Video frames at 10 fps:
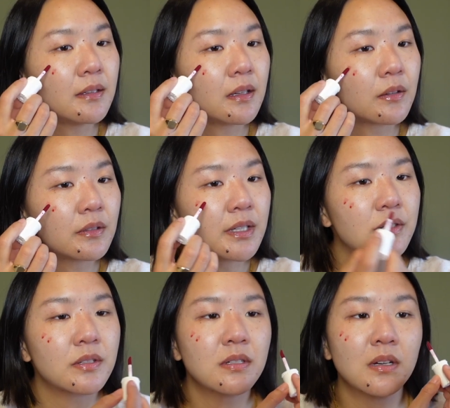literally
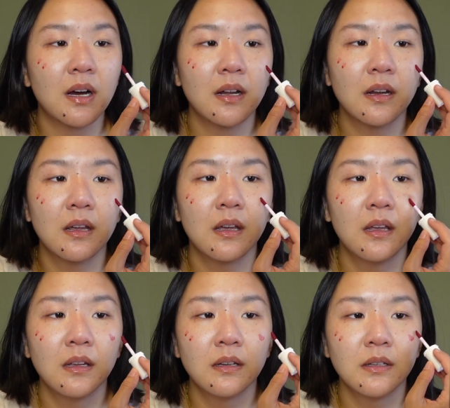just dot
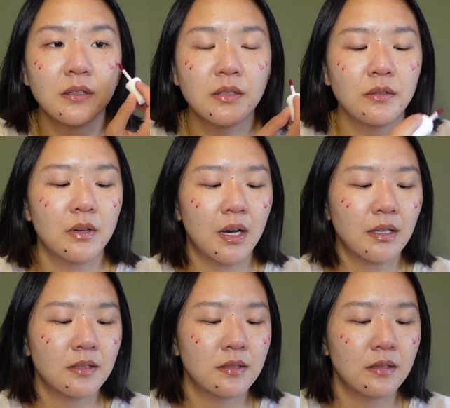2
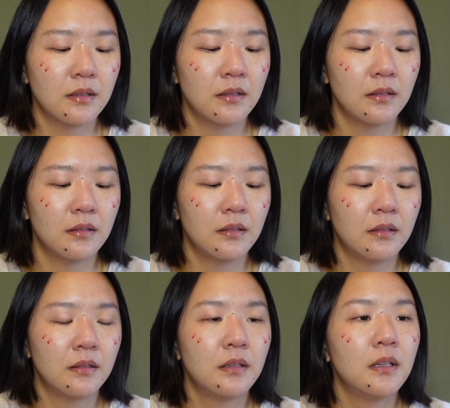dots
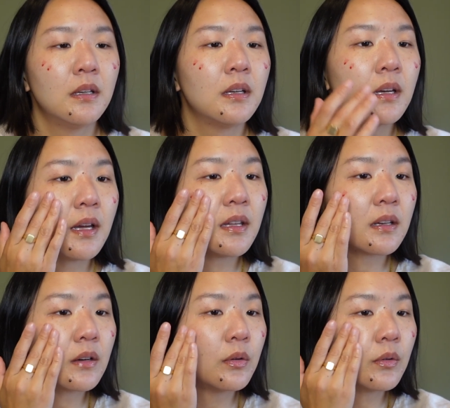and
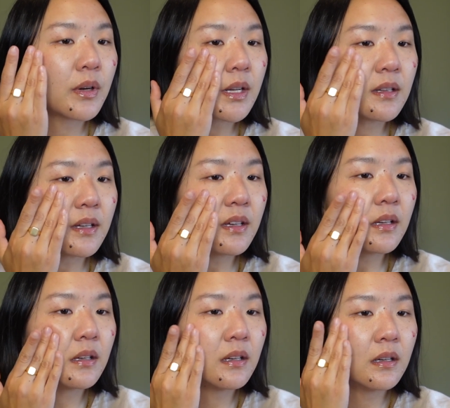then
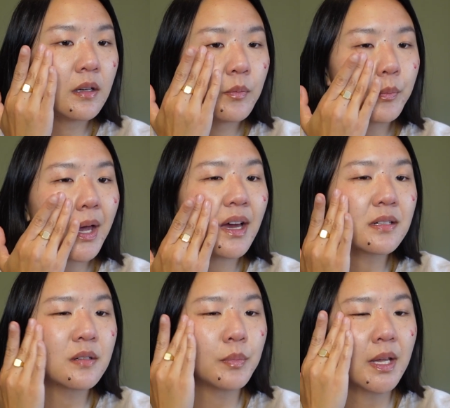quickly
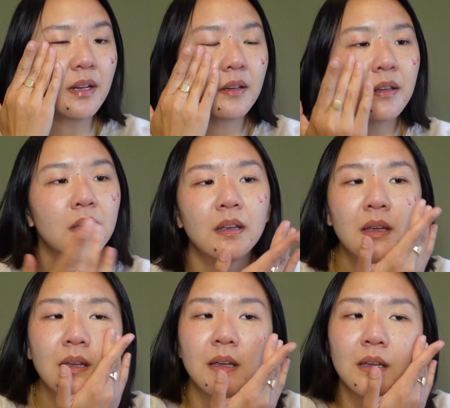pat to blend.
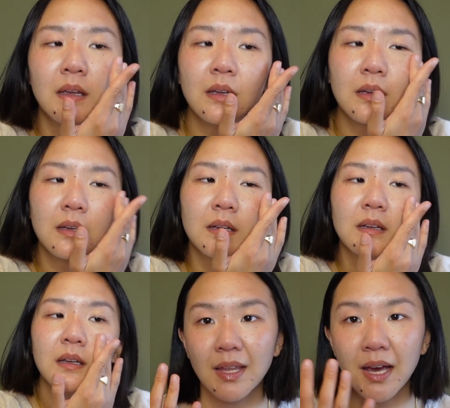
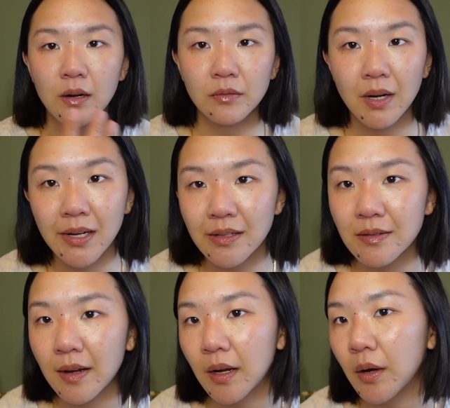That already is
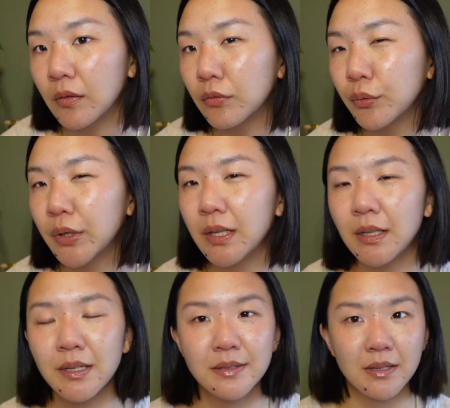like a
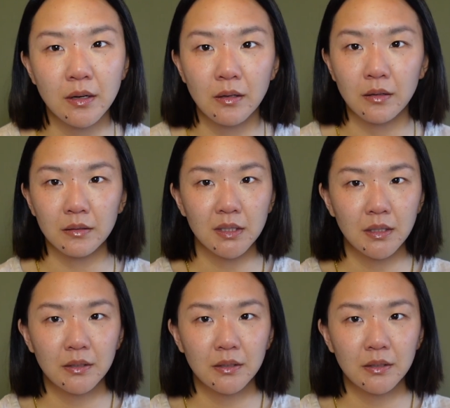really subtle